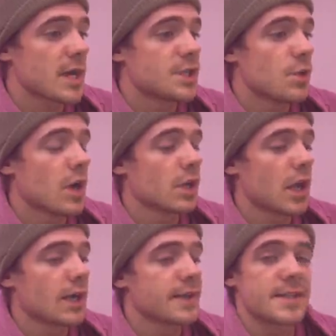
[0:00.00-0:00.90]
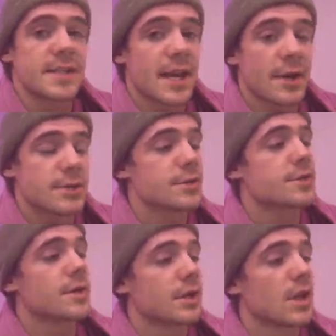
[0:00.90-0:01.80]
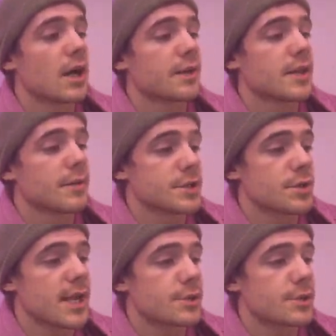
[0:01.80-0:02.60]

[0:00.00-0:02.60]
to unlock this character, to unlock the original Android